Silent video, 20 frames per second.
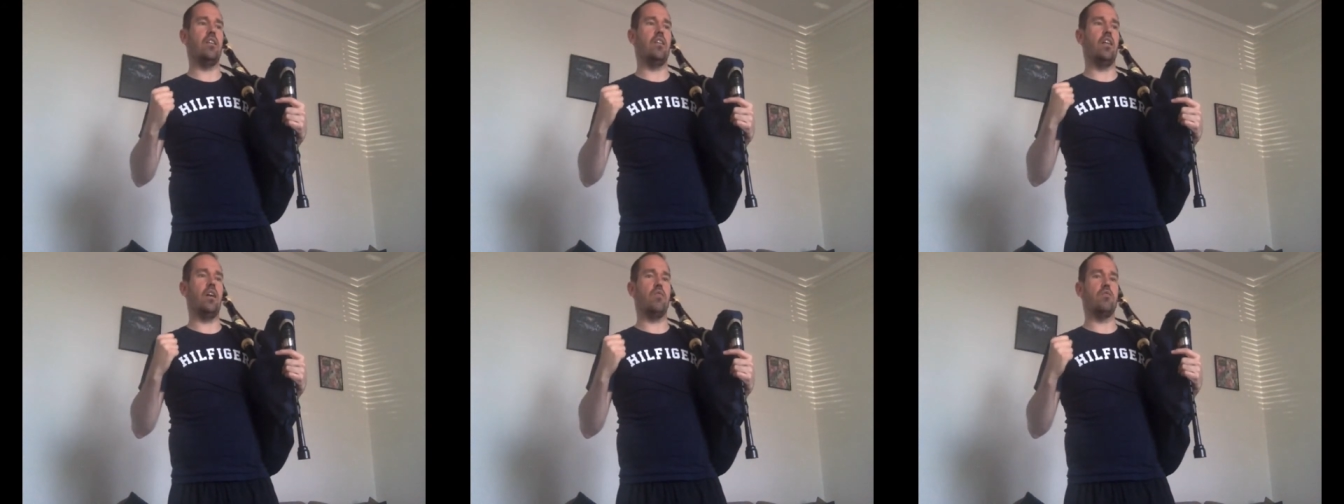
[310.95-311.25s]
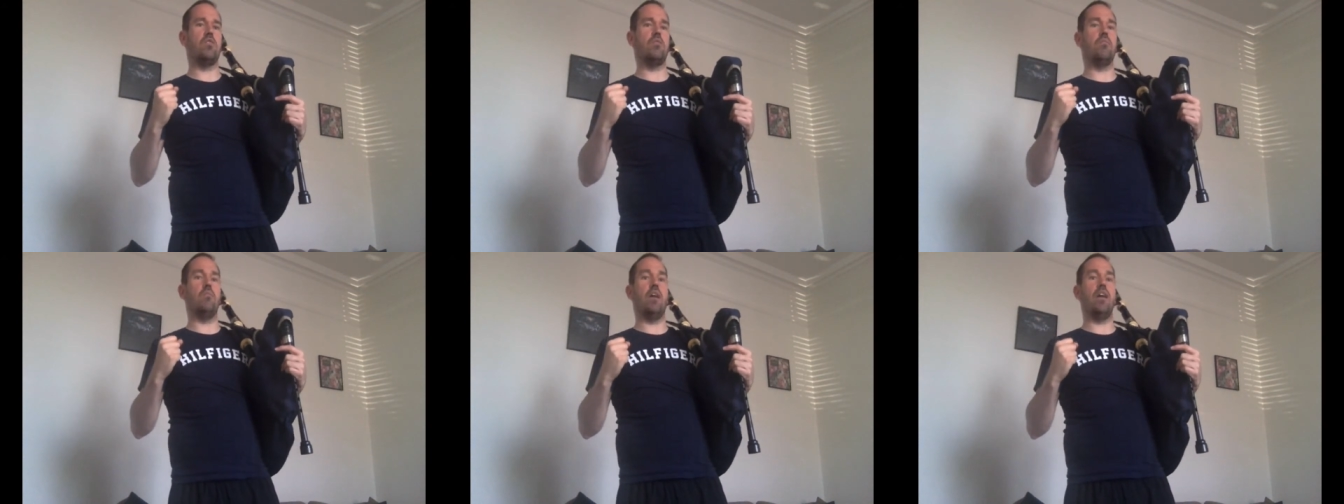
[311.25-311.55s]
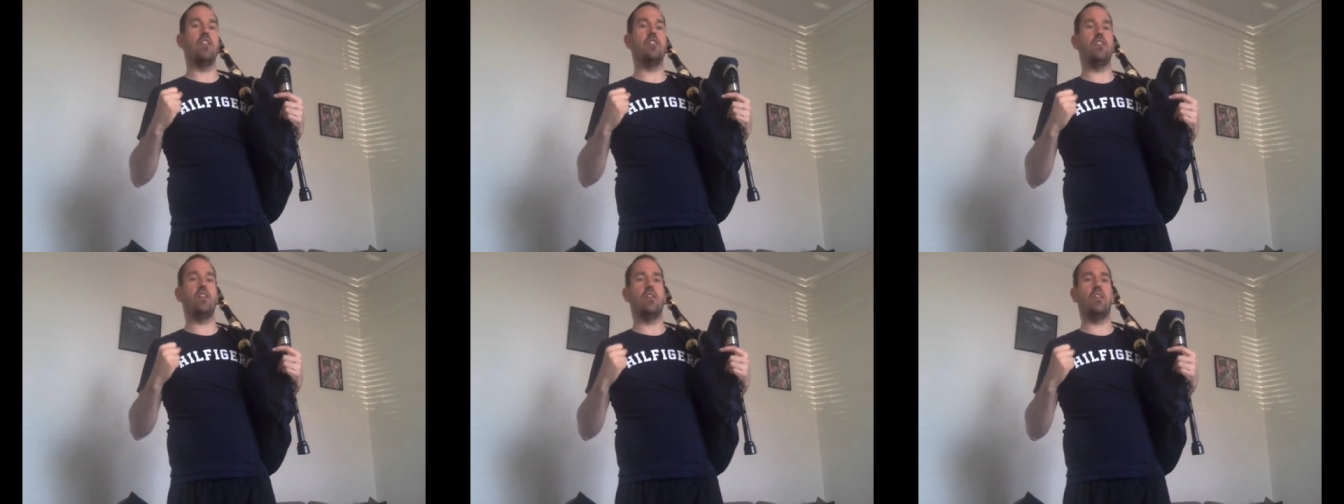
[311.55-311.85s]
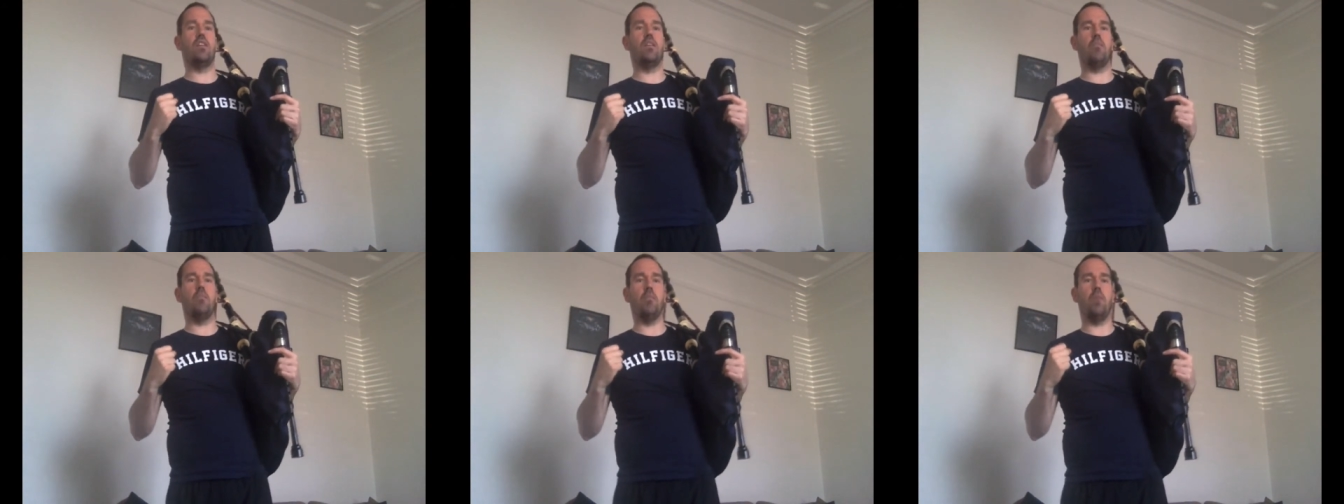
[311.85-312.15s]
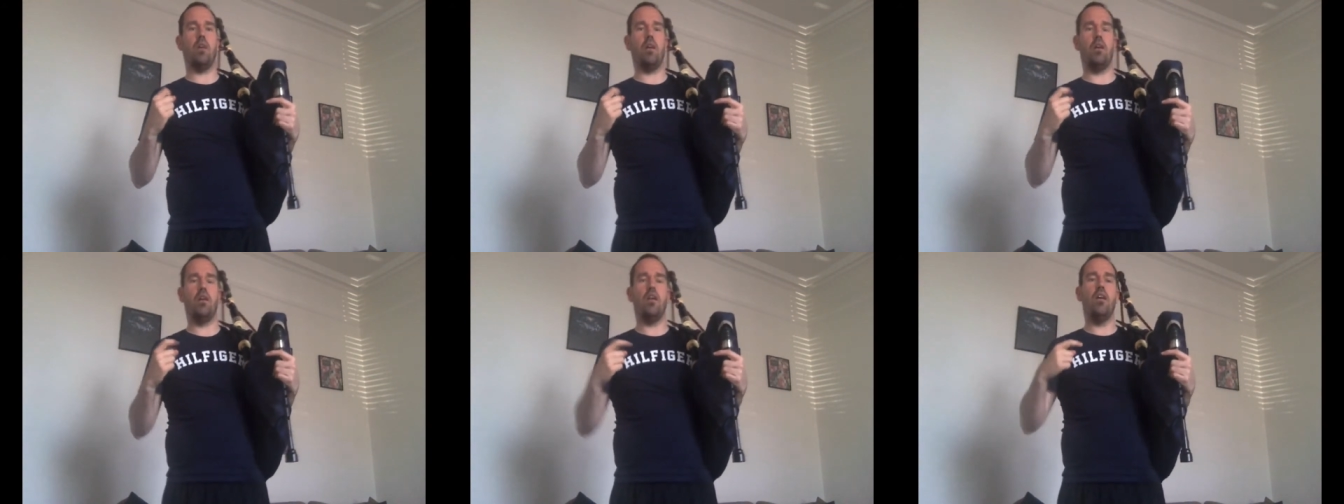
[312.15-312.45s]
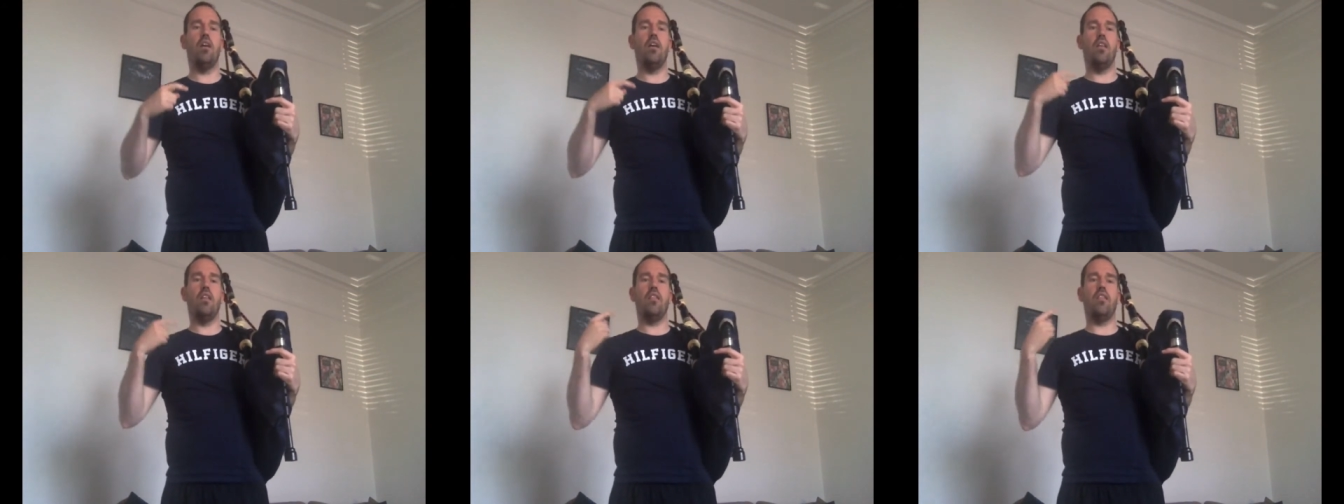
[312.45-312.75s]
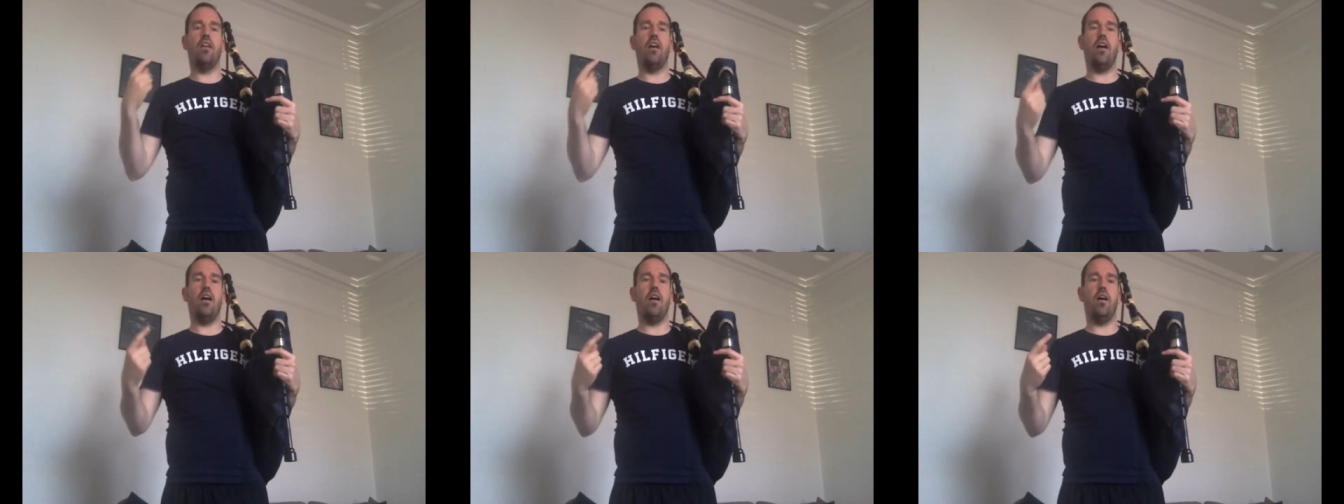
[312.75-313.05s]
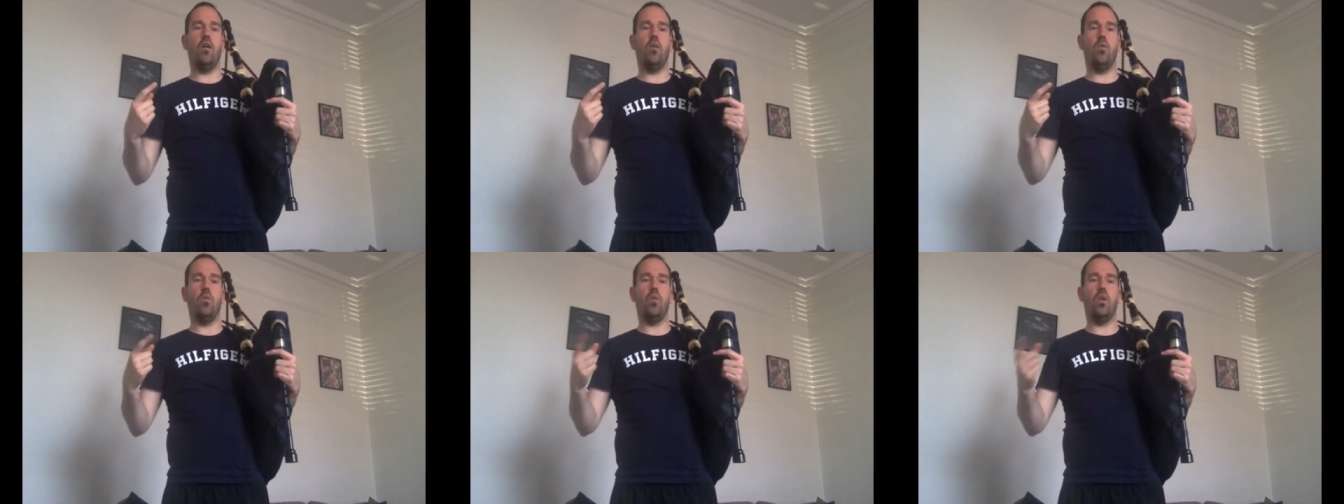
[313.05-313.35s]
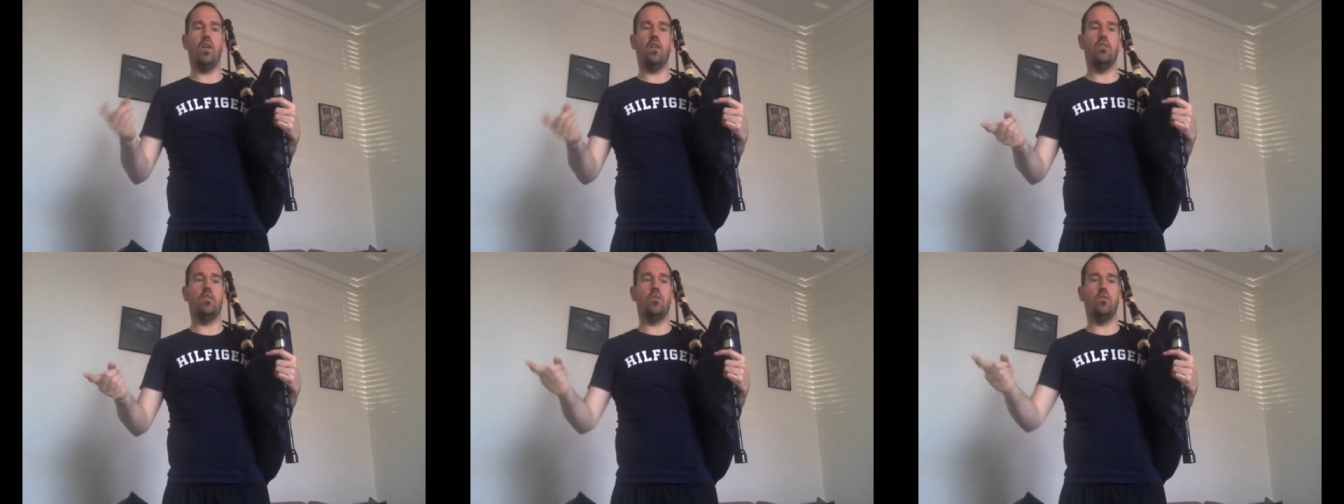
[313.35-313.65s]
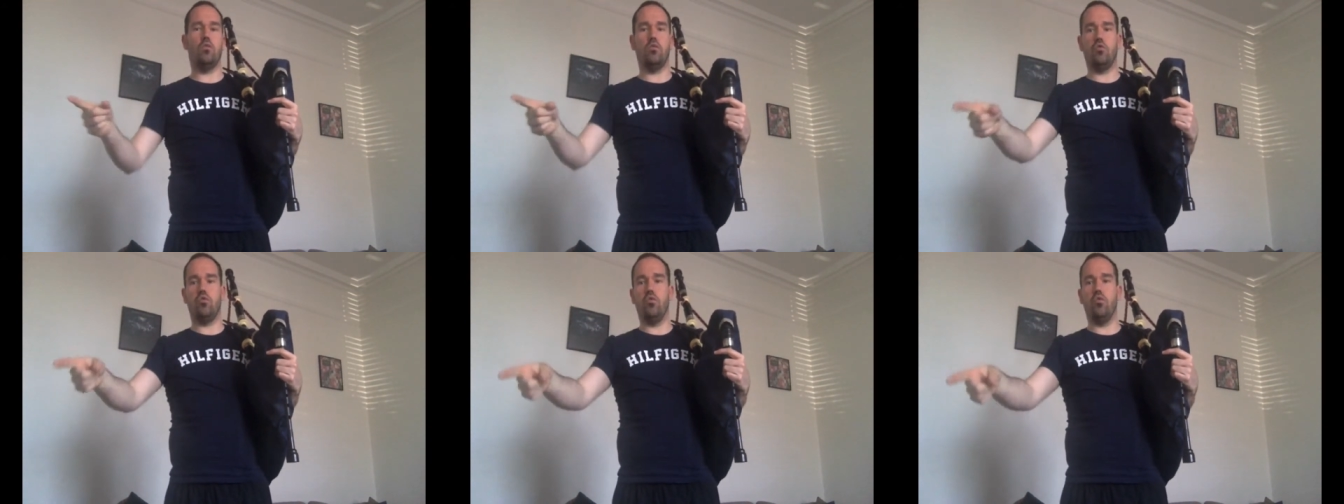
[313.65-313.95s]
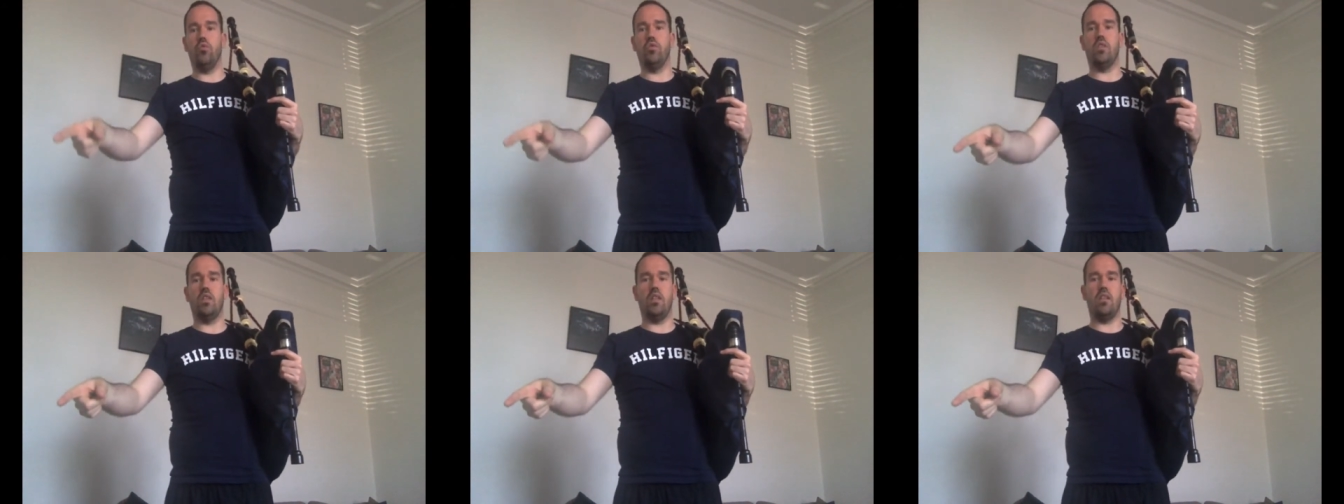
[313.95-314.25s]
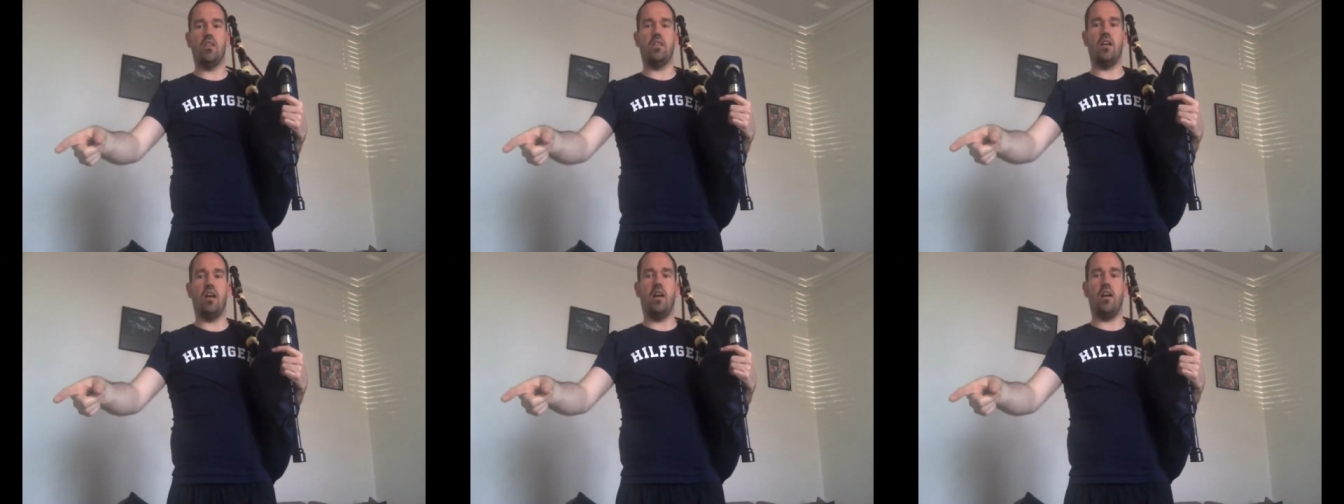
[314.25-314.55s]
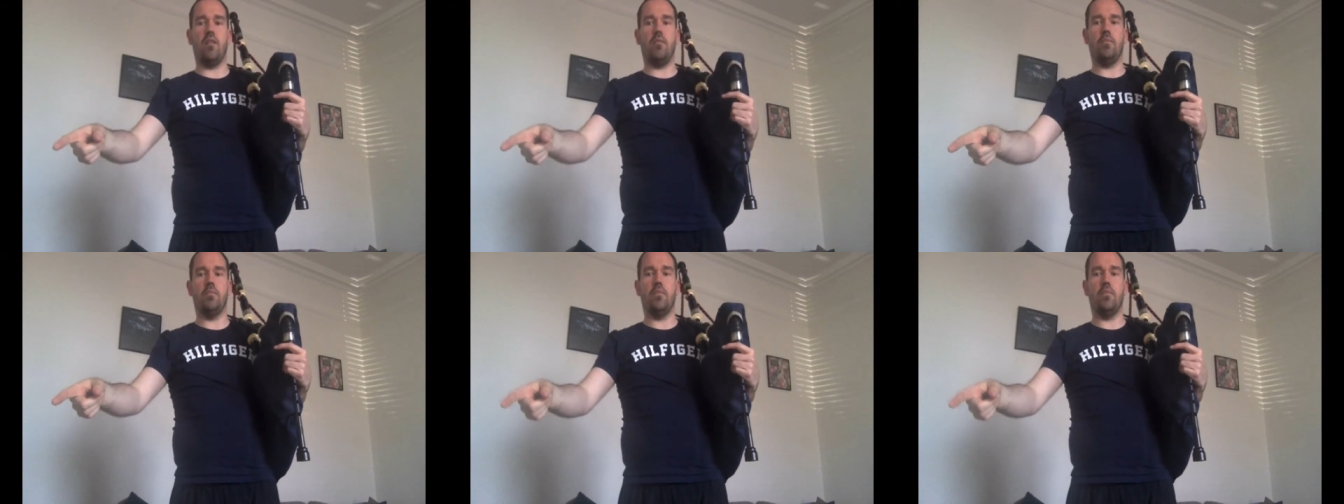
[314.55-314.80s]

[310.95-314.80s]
That was a magic number that we chose at the start.